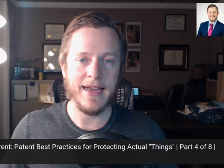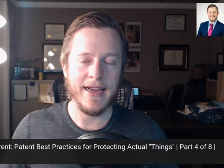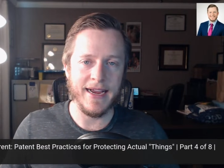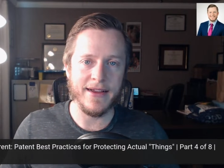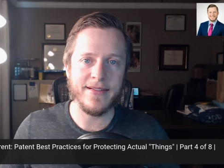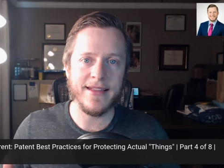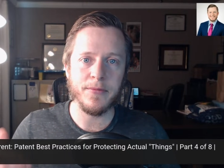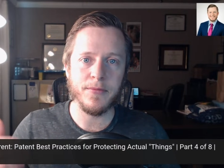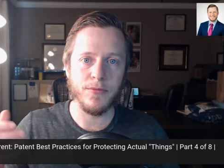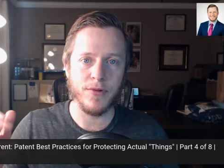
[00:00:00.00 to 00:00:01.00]
As the
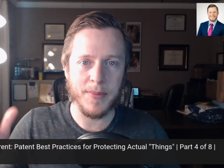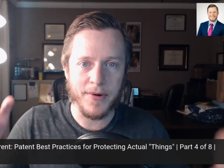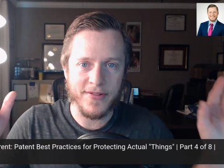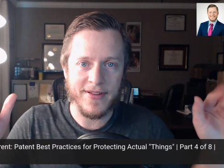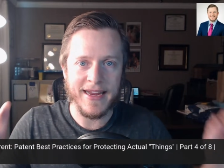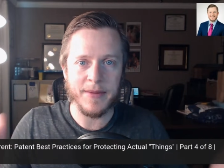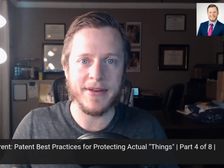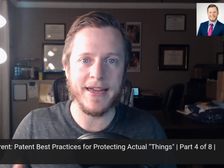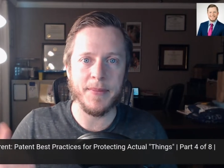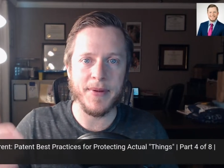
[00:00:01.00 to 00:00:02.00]
rubber stamp
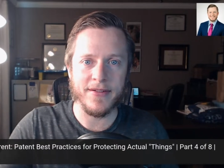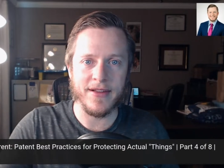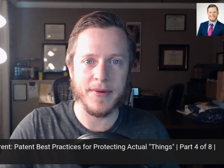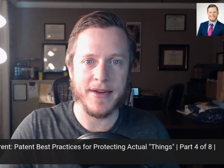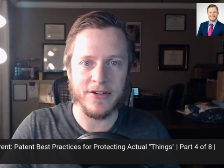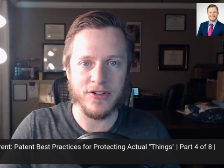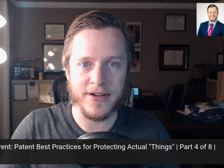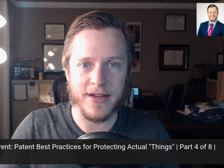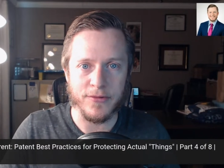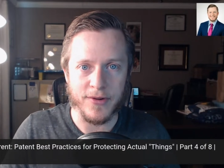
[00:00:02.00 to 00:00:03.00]
type examination
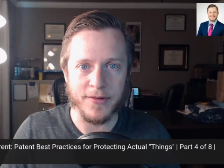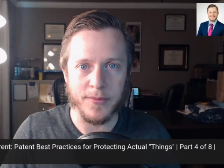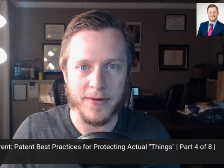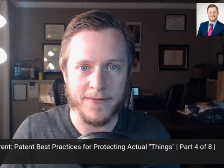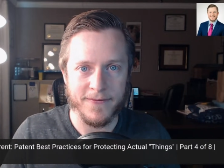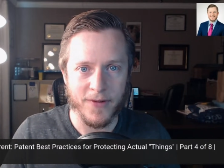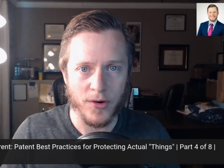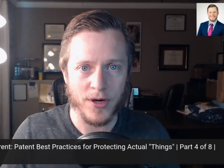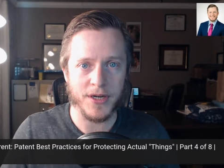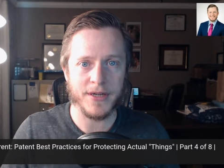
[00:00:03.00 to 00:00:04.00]
countries move
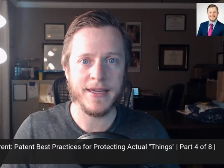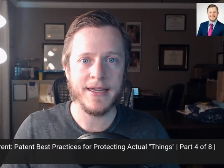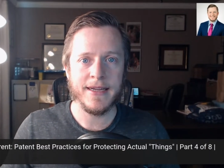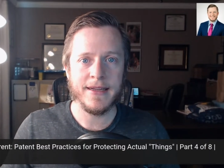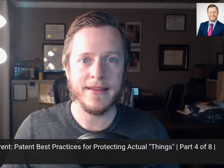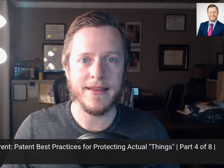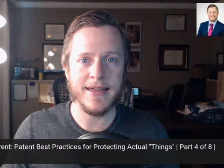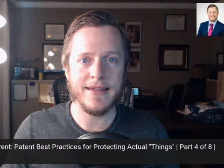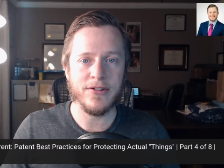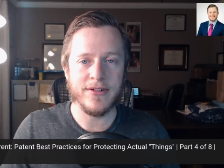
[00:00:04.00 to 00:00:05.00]
forward,
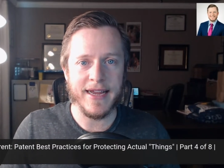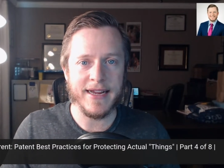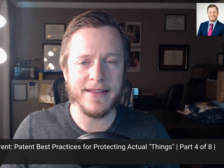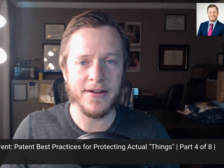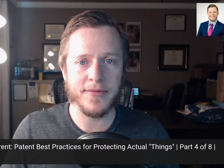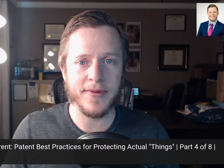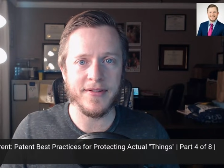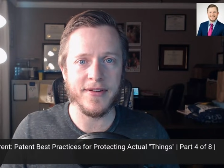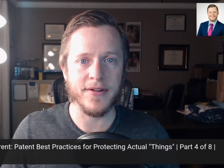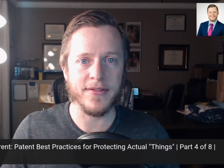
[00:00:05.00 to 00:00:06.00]
then you take those
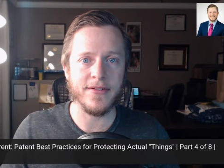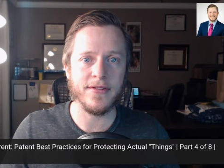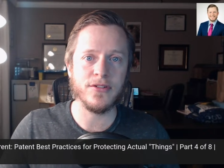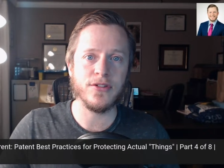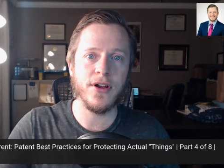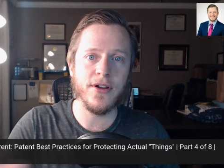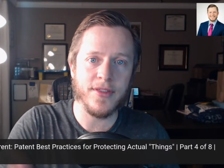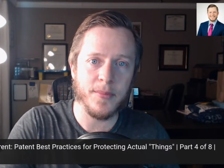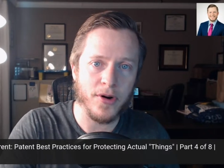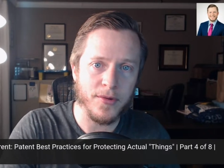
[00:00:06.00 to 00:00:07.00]
results to
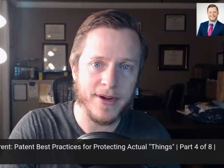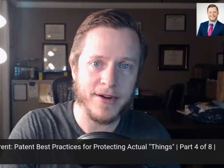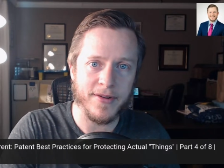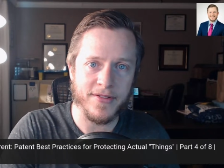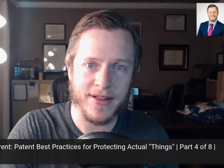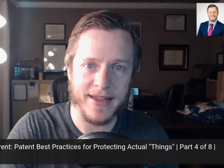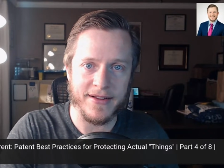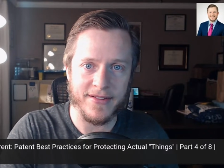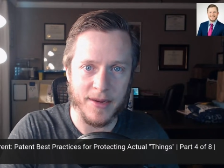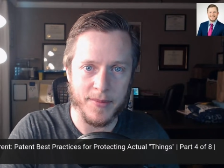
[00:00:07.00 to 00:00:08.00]
the more rigorously
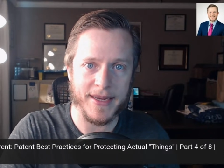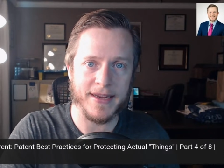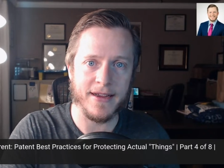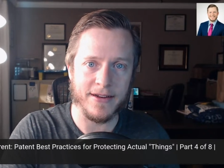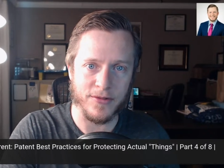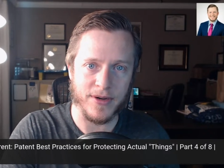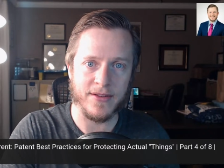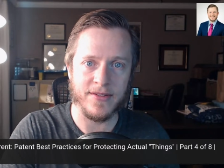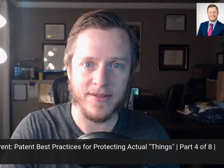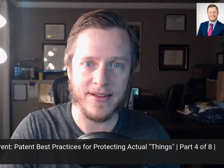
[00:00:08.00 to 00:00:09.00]
examining
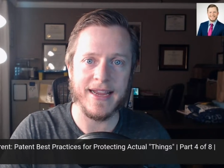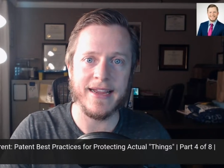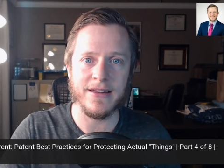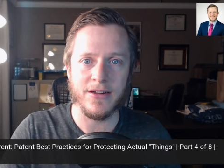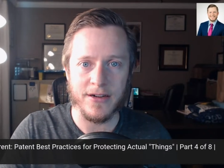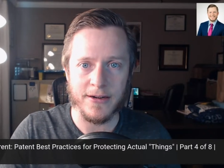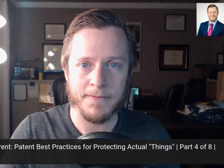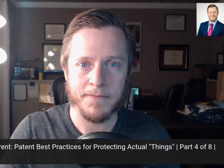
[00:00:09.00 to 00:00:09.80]
countries and say, hey, look,